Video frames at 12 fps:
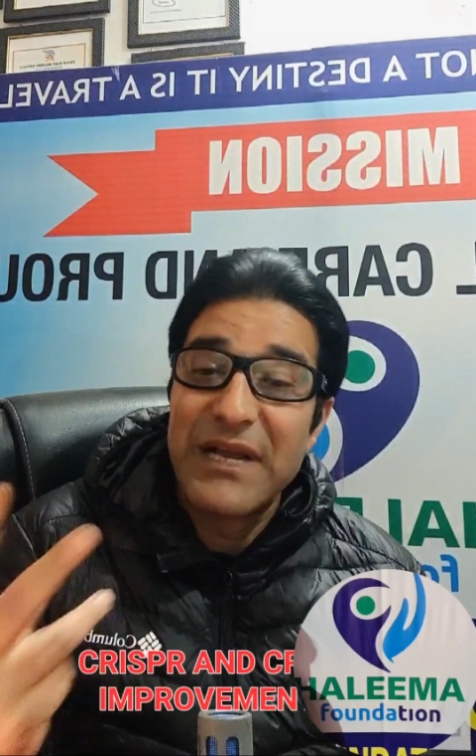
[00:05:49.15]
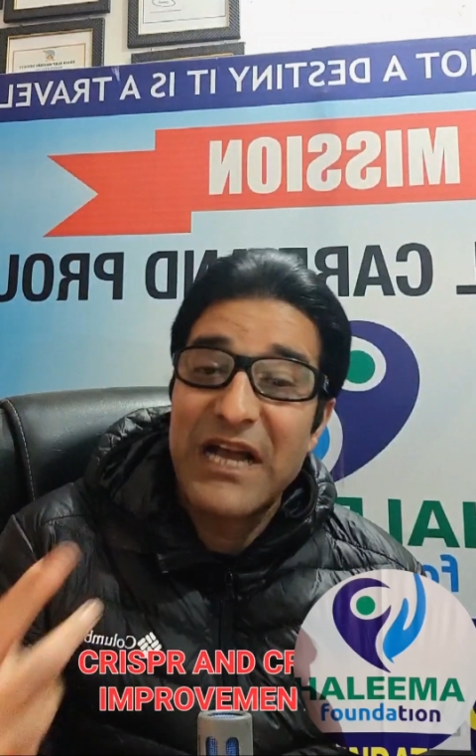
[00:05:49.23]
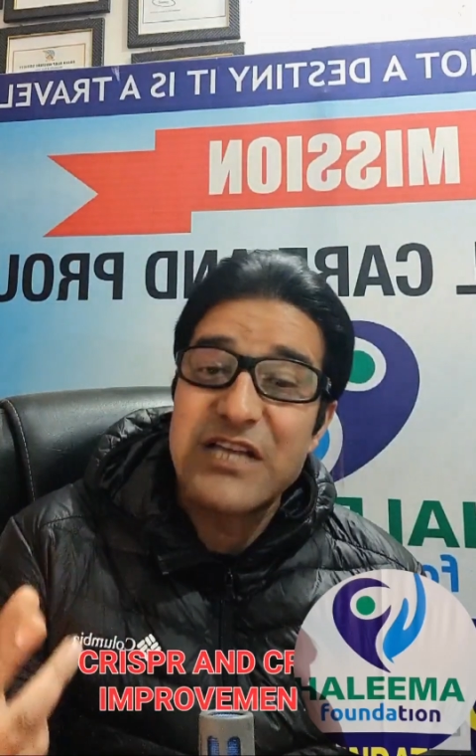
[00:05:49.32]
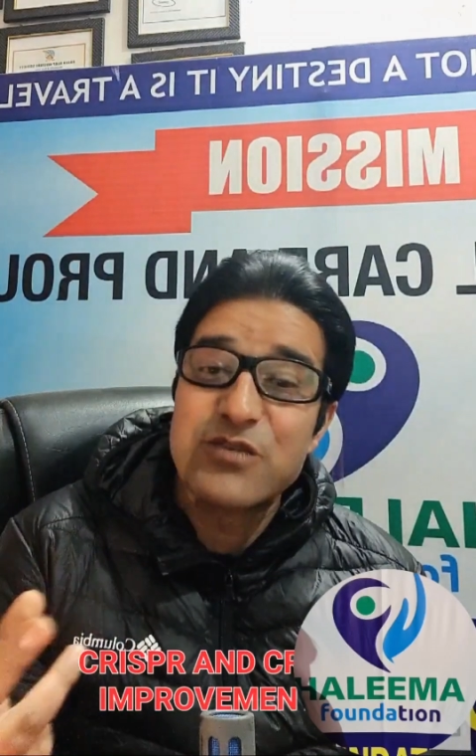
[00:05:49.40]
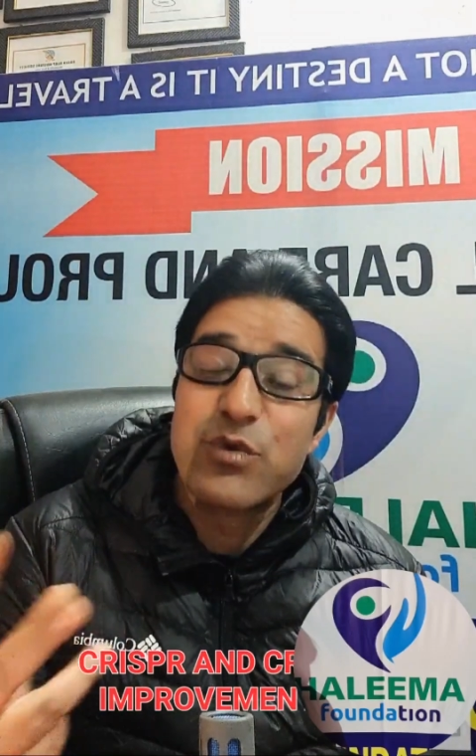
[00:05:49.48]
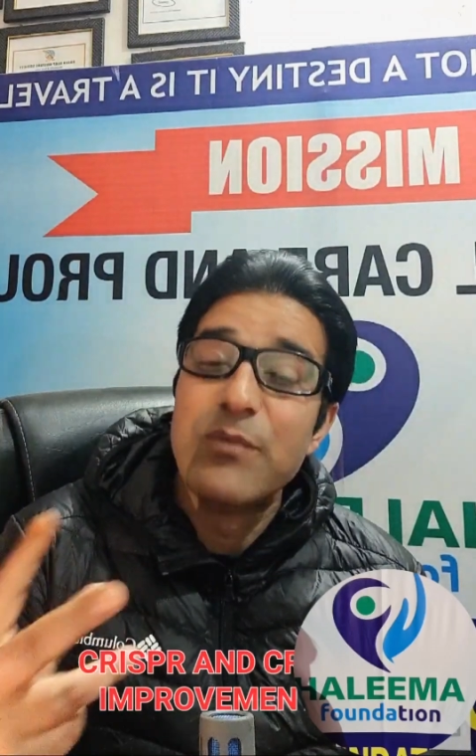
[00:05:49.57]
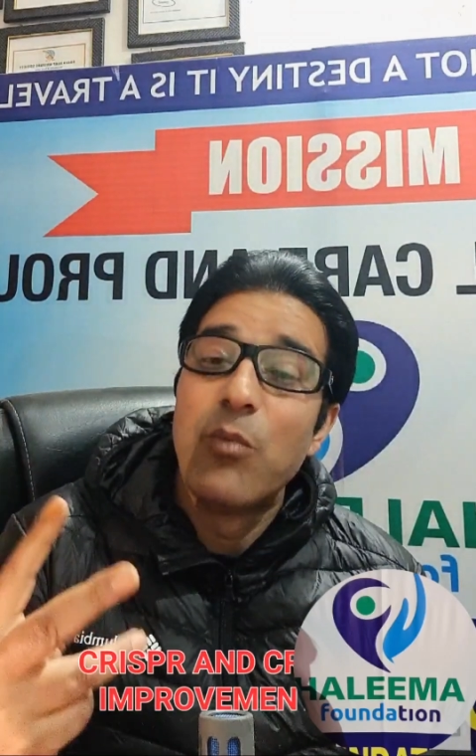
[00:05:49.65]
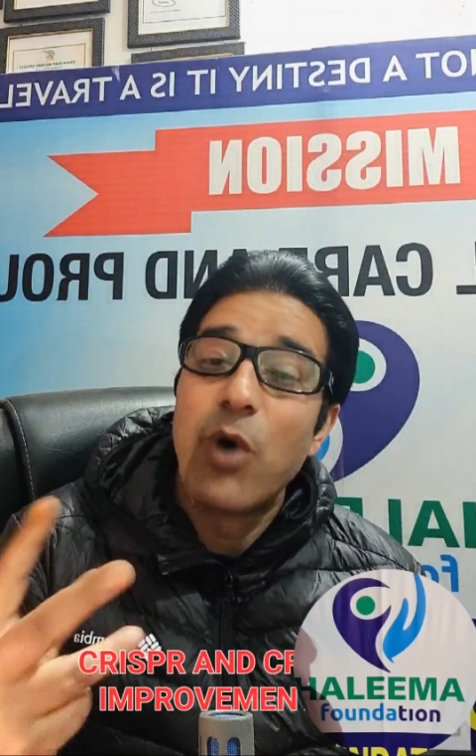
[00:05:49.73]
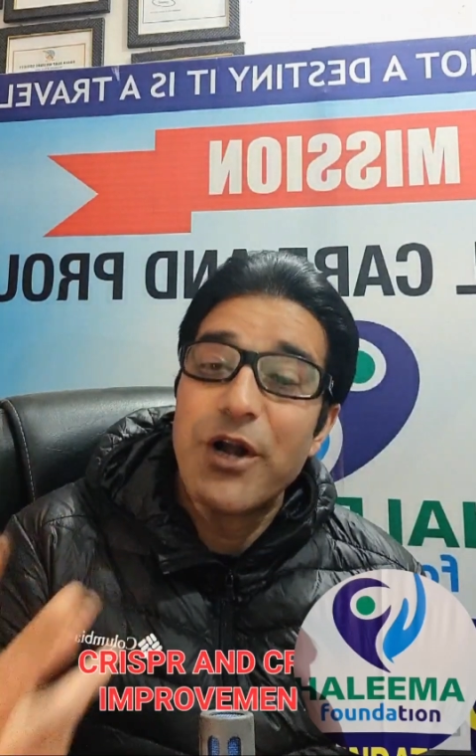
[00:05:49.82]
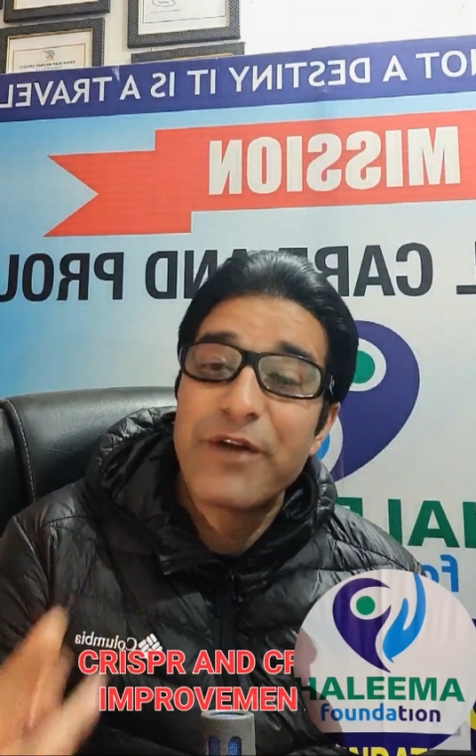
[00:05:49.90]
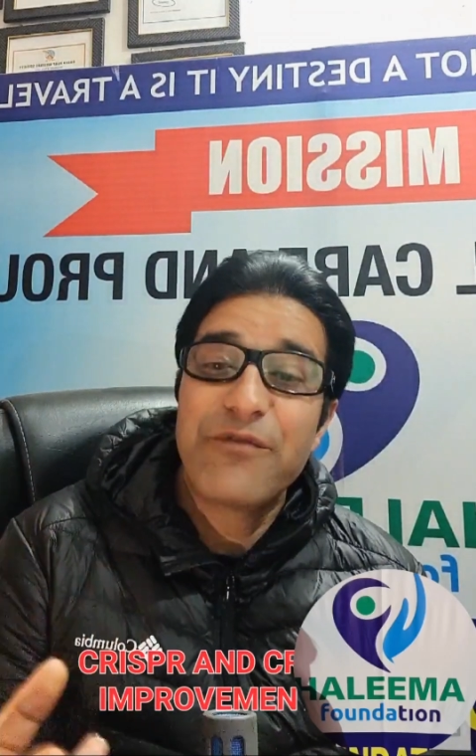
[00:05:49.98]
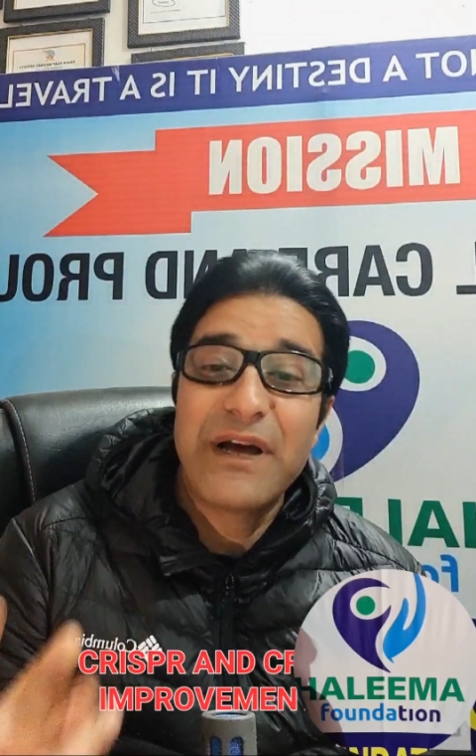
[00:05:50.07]
Because we
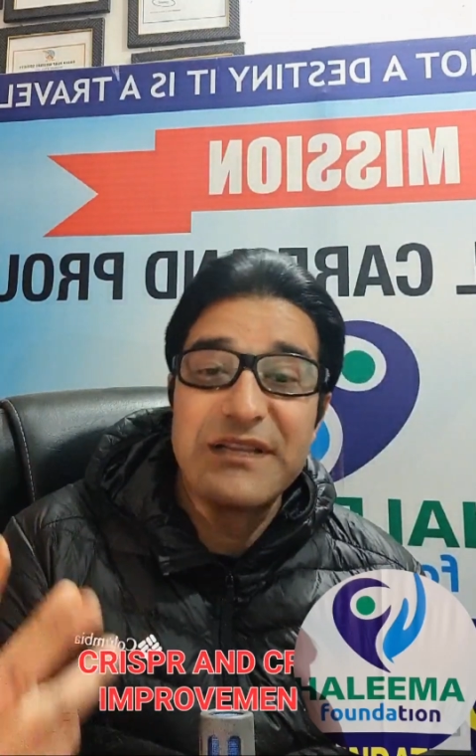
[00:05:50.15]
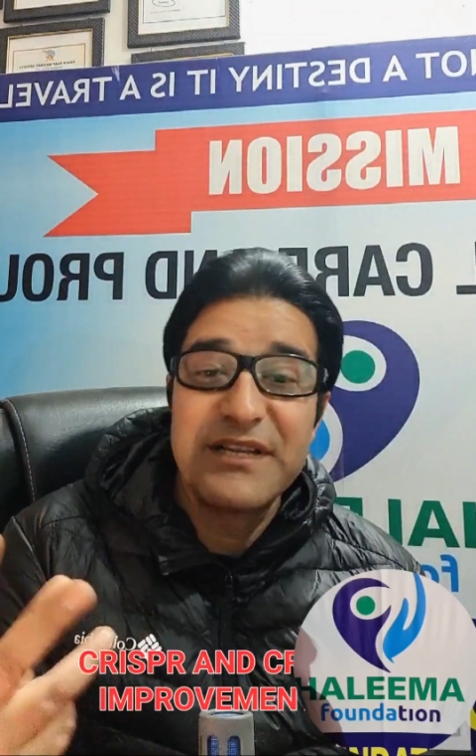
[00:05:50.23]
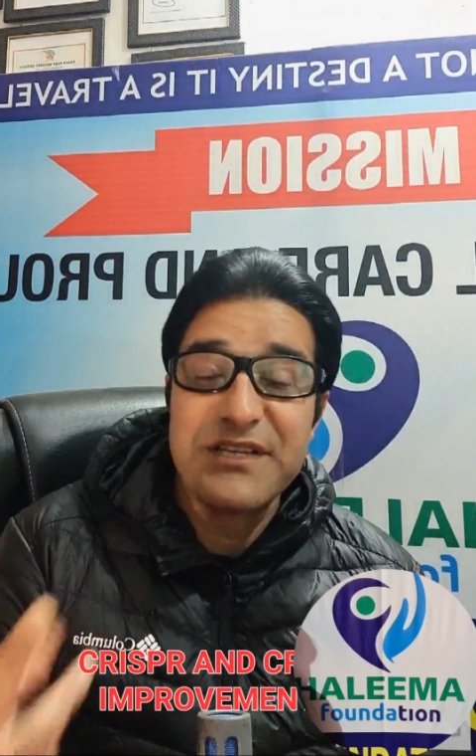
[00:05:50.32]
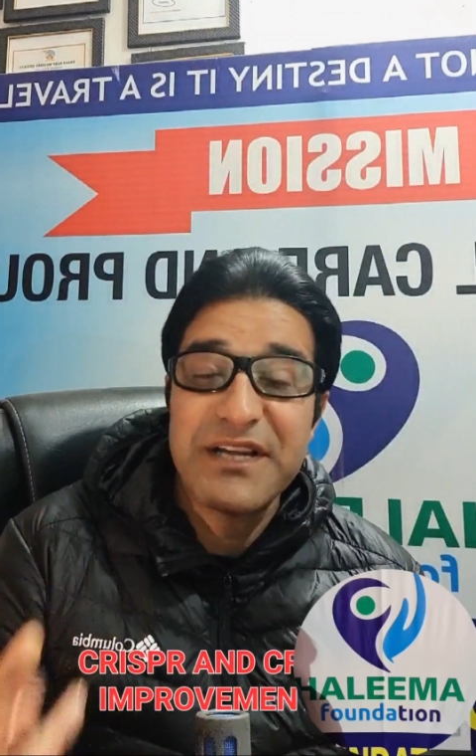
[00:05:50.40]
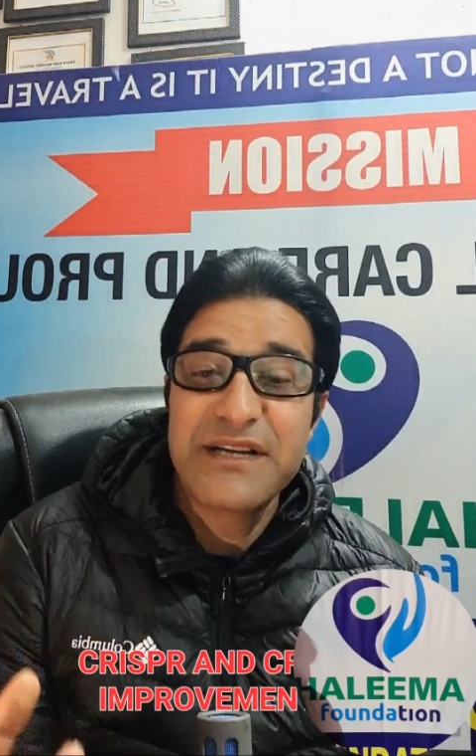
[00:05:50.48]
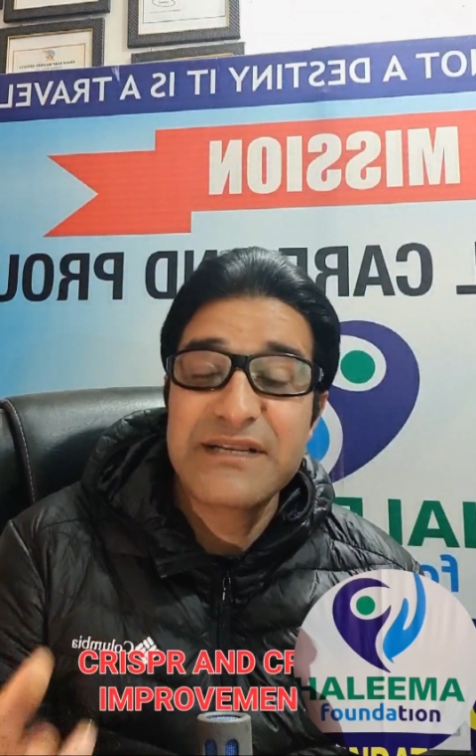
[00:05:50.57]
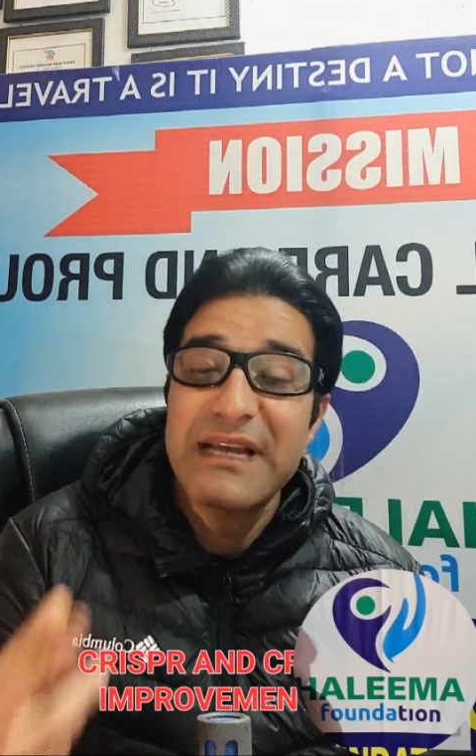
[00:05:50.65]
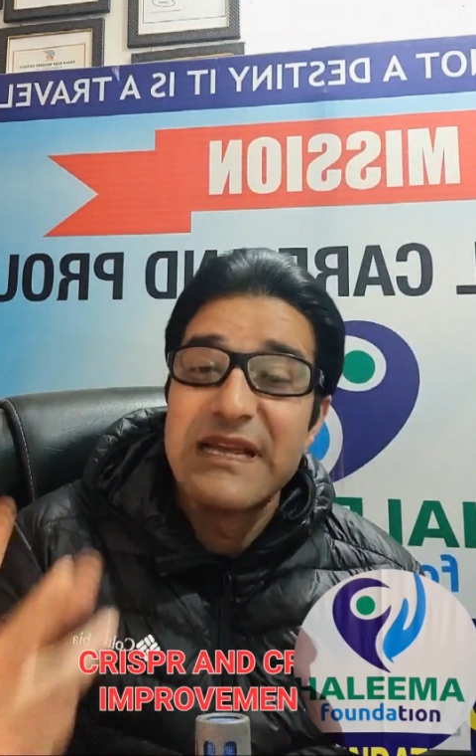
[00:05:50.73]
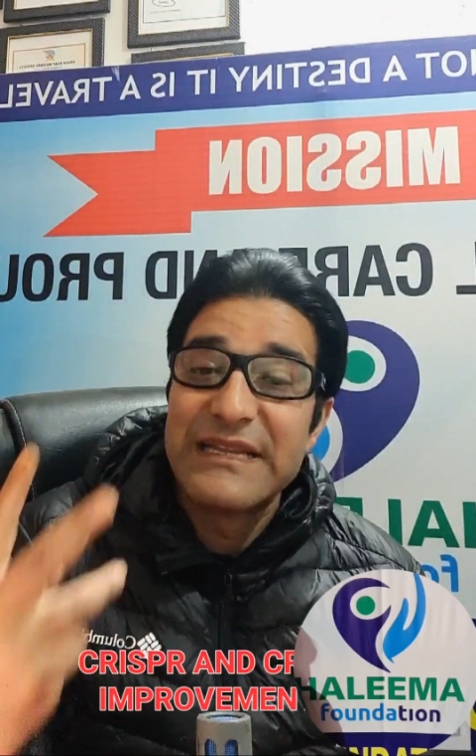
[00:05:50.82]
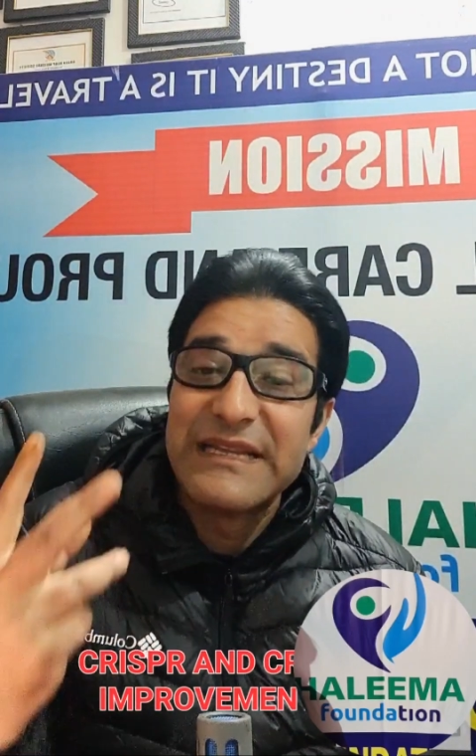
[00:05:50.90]
modify the genes,